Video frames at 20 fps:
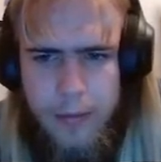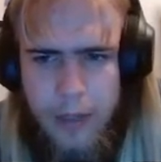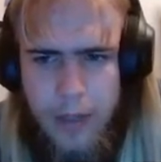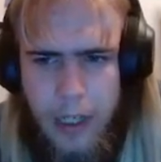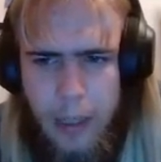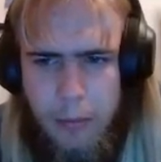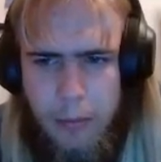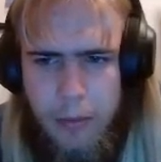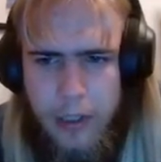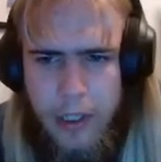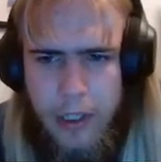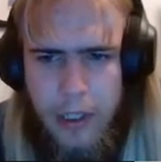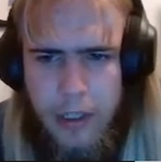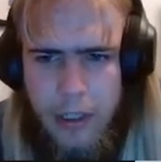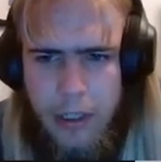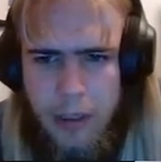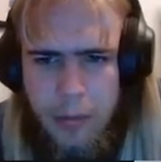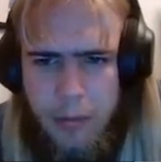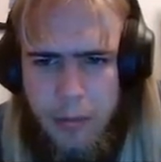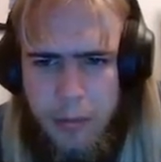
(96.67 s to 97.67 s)
I'm playing
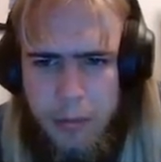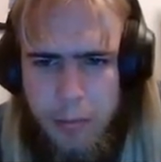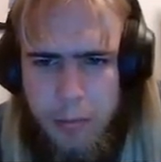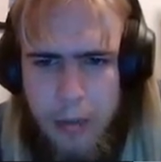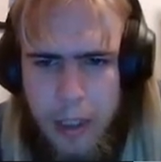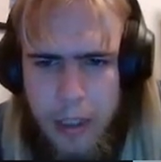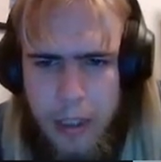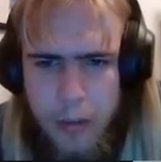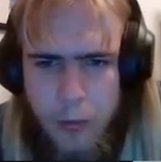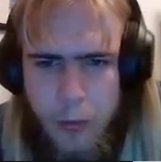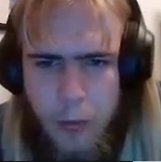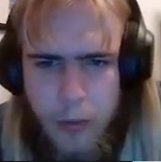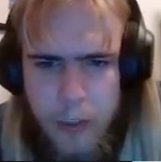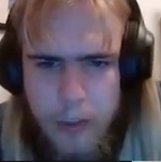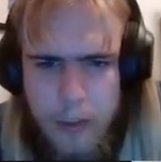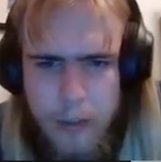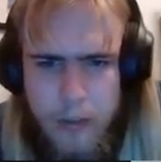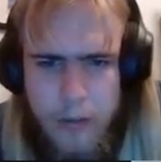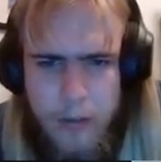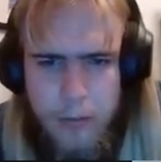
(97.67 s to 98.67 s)
in beta
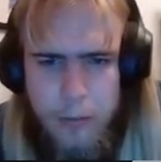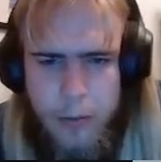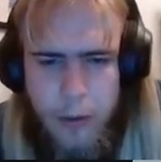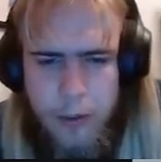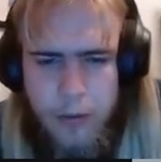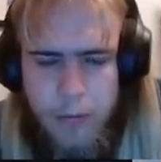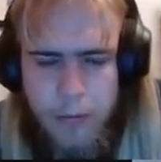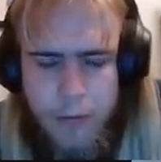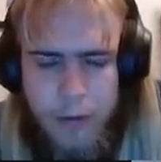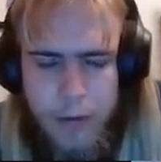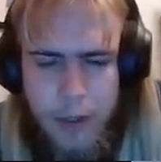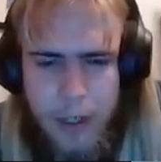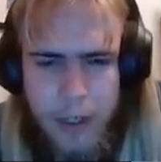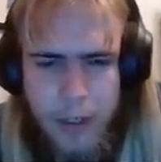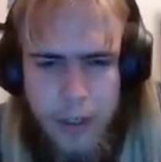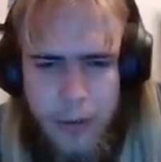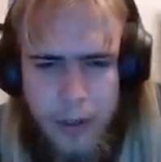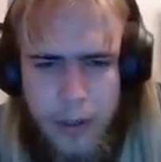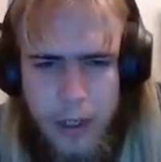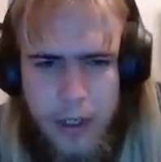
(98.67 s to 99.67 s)

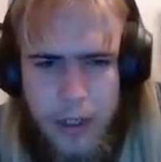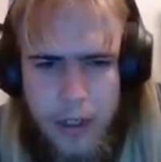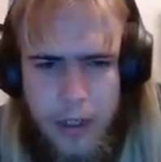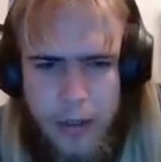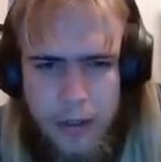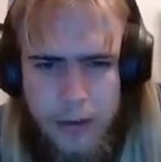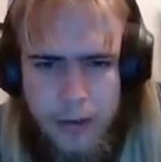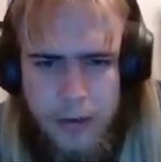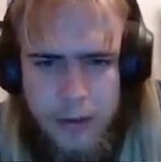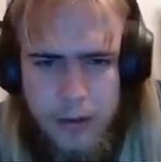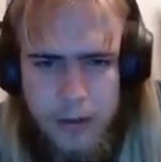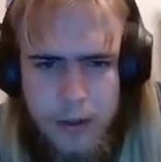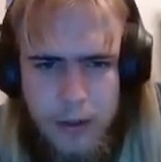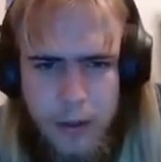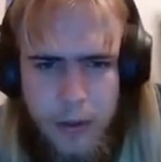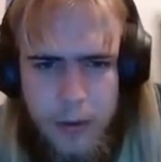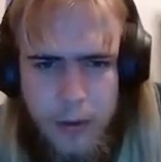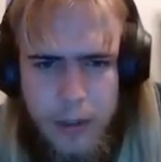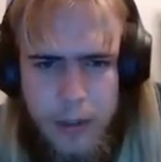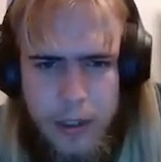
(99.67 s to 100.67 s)
1.3 right now,
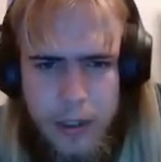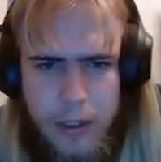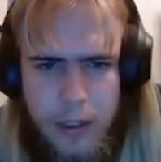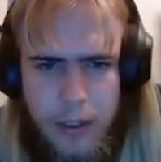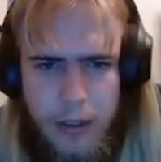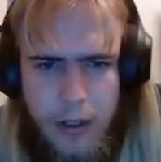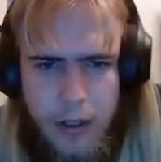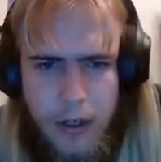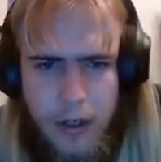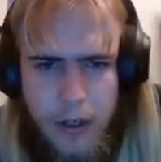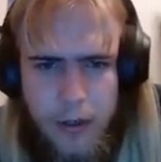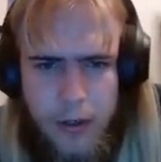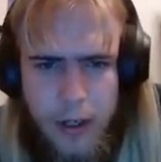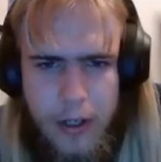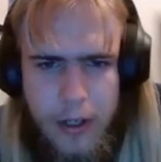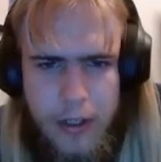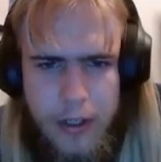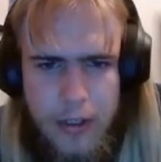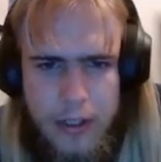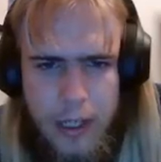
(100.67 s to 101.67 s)
so it's not gonna look
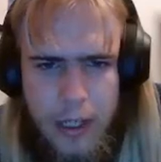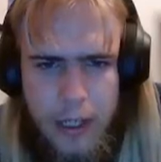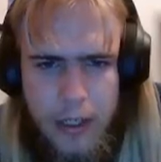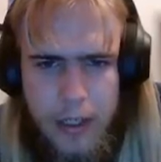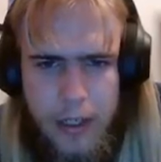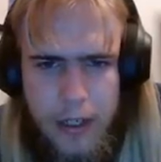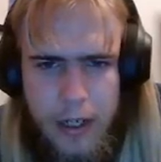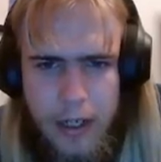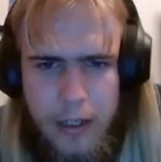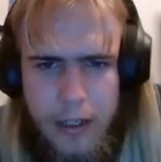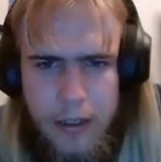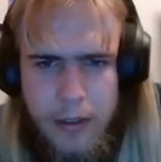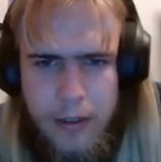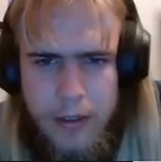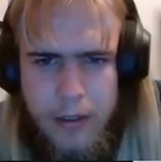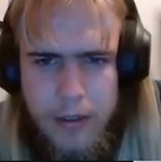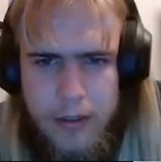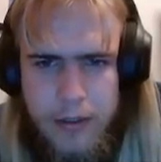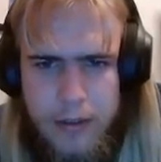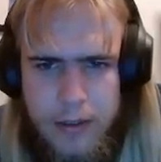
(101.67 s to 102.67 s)
exactly like
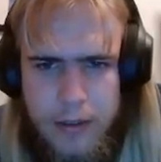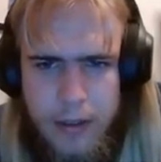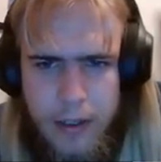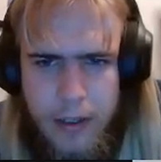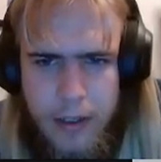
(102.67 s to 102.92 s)
yours.